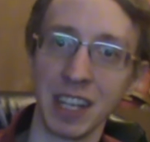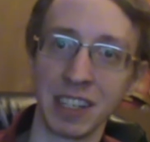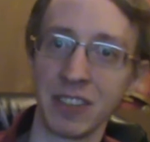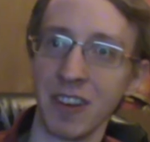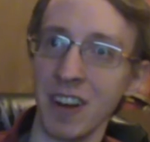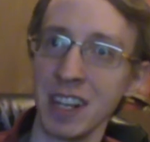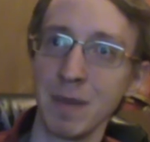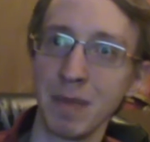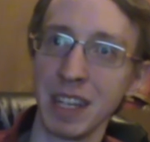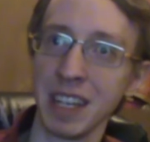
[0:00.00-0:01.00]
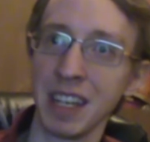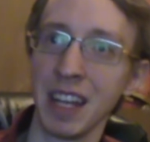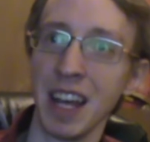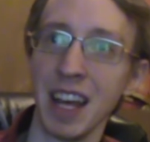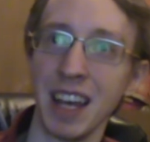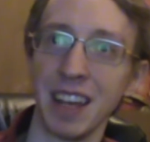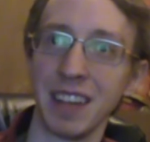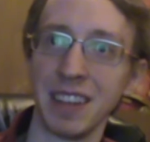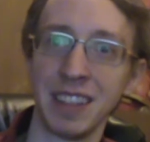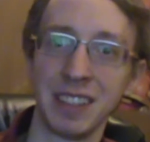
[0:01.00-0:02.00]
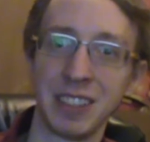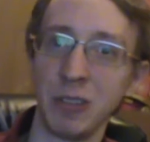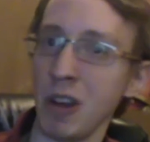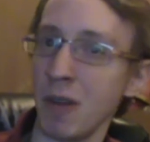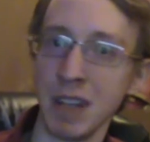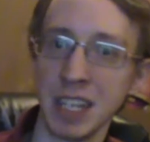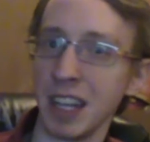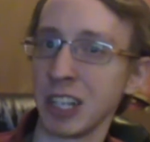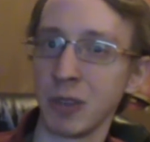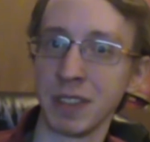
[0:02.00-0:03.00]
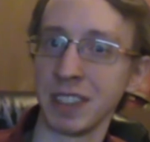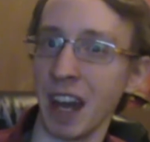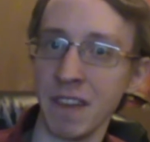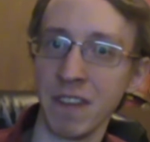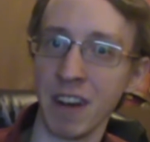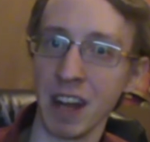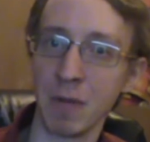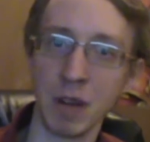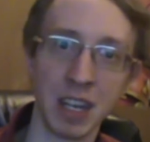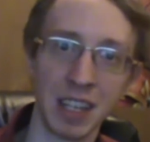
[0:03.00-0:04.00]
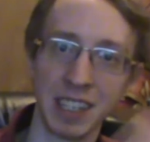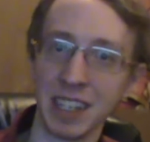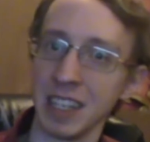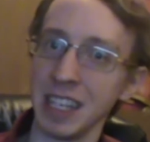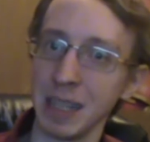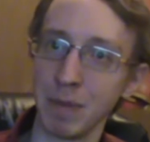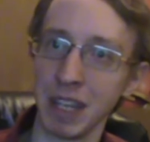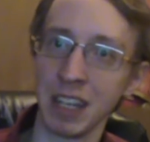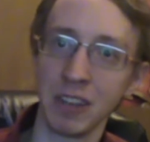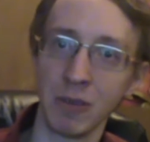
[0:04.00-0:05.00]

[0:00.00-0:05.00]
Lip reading: It's trying to be the pseudo-intellectual sci-fi when it doesn't need to be.